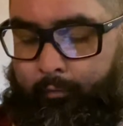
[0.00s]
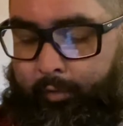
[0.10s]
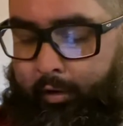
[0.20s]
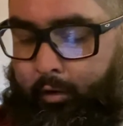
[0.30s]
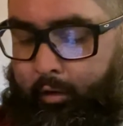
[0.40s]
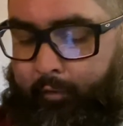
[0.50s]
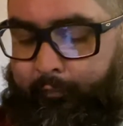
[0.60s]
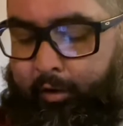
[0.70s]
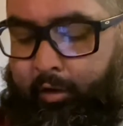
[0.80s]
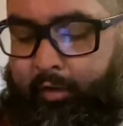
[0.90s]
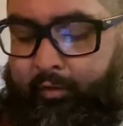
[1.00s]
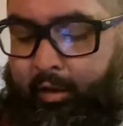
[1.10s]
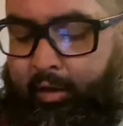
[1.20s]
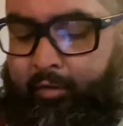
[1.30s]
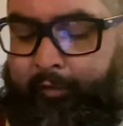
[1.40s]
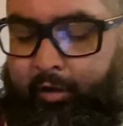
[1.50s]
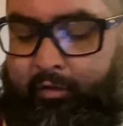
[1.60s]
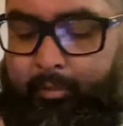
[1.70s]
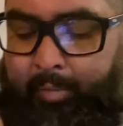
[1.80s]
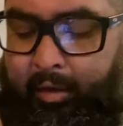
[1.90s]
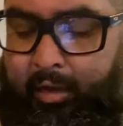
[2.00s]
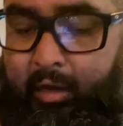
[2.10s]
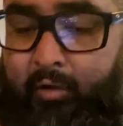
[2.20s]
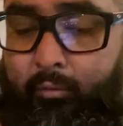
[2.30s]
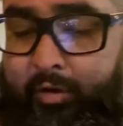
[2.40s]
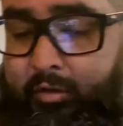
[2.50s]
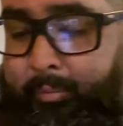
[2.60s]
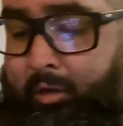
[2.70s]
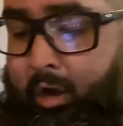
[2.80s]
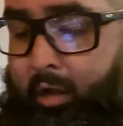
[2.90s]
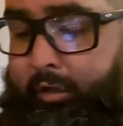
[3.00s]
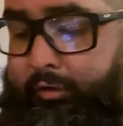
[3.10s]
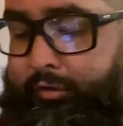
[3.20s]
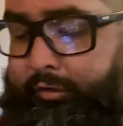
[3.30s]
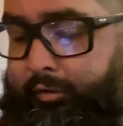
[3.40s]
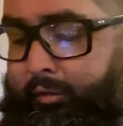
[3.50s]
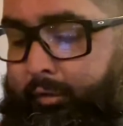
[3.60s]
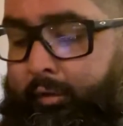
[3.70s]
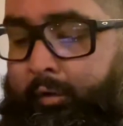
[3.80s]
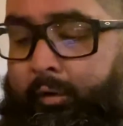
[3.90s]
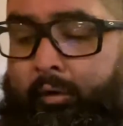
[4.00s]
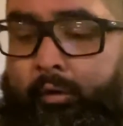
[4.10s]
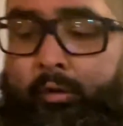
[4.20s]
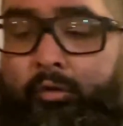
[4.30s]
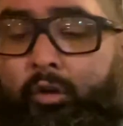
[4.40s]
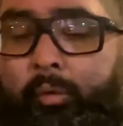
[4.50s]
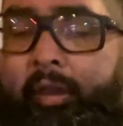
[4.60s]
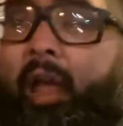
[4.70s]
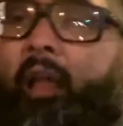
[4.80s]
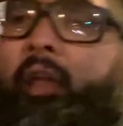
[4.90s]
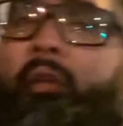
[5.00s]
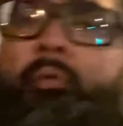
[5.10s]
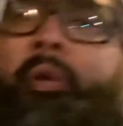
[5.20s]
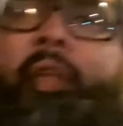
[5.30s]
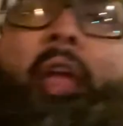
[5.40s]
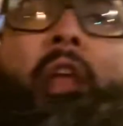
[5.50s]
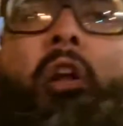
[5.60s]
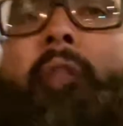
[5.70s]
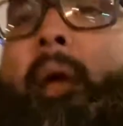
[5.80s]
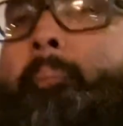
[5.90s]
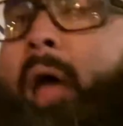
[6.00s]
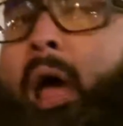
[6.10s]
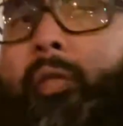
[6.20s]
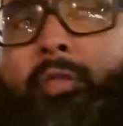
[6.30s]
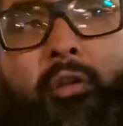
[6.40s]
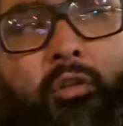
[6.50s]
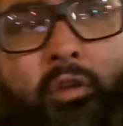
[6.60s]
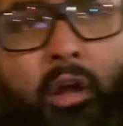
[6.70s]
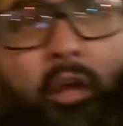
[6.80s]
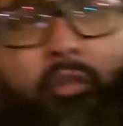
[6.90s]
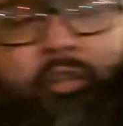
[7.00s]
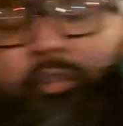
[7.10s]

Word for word: Fear, fear is the it, fear is the beginning of wisdom and knowledge. So we can't get we can't get on that path uh, to